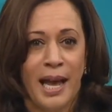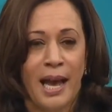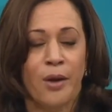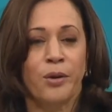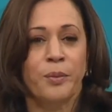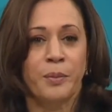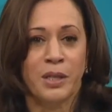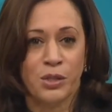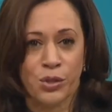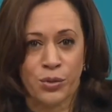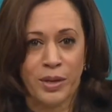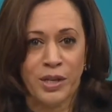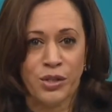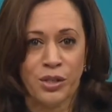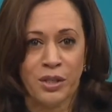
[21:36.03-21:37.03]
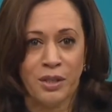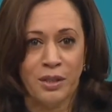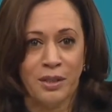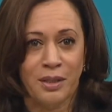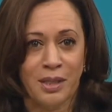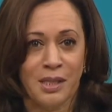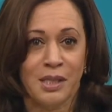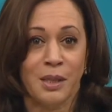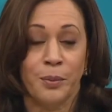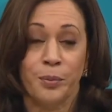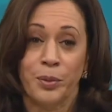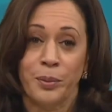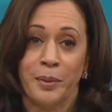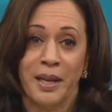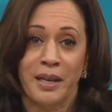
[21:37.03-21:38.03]
Our administration is
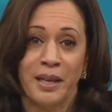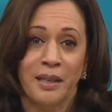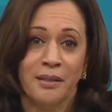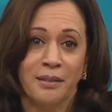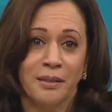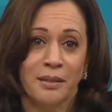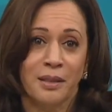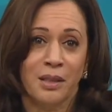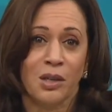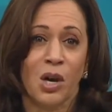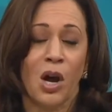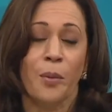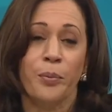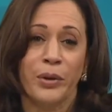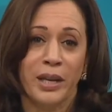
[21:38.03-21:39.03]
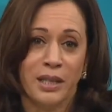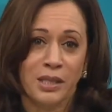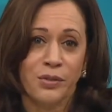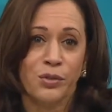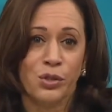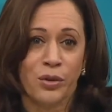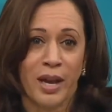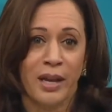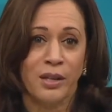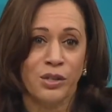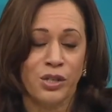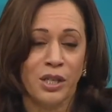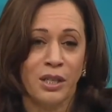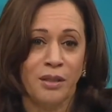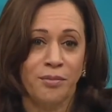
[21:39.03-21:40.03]
implementing a comprehensive
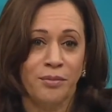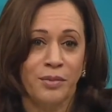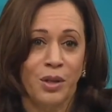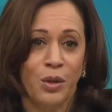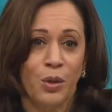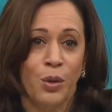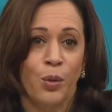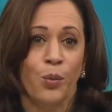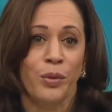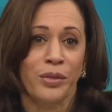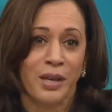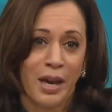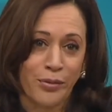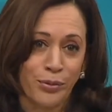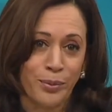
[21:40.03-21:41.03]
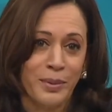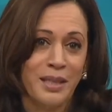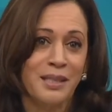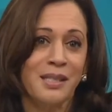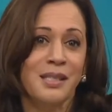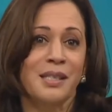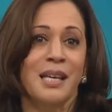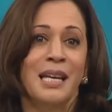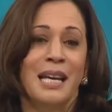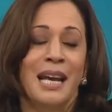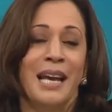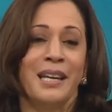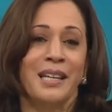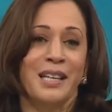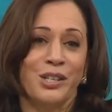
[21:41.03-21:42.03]
strategy with governments
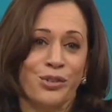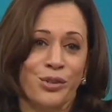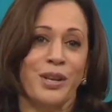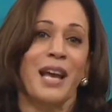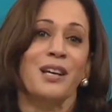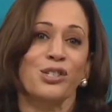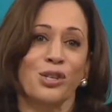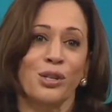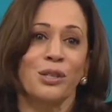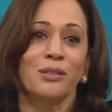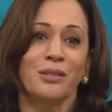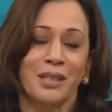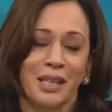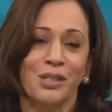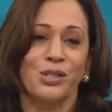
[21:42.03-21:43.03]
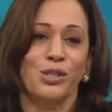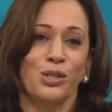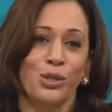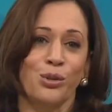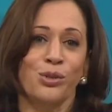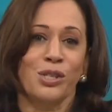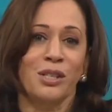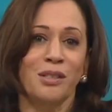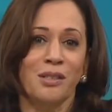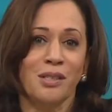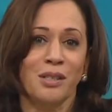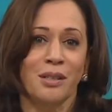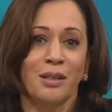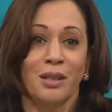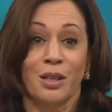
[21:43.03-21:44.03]
and international
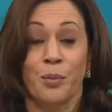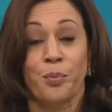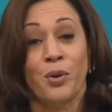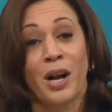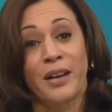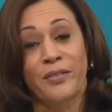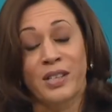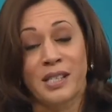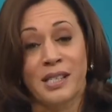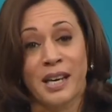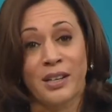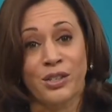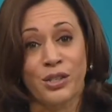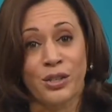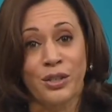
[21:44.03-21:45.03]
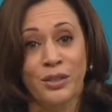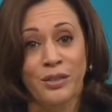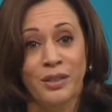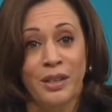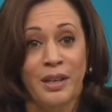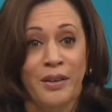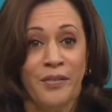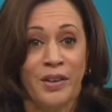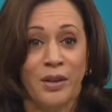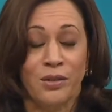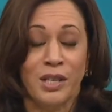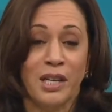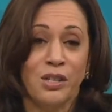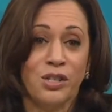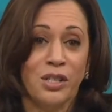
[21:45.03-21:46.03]
institutions, the private sector,
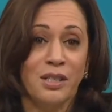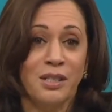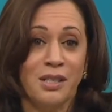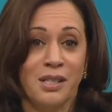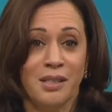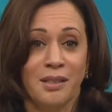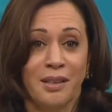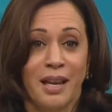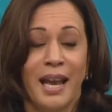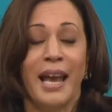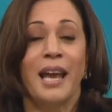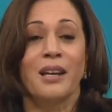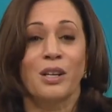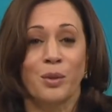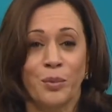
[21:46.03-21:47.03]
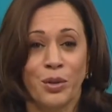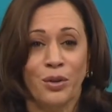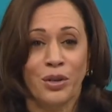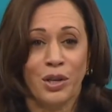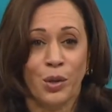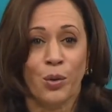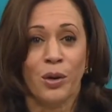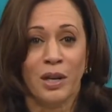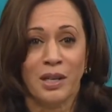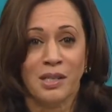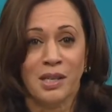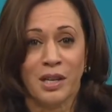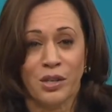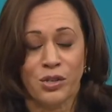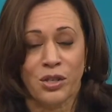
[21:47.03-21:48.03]
foundations, and community
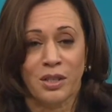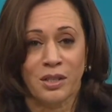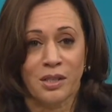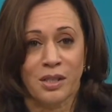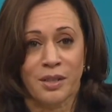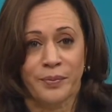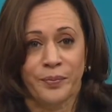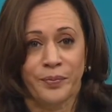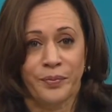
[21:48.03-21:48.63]
organizations.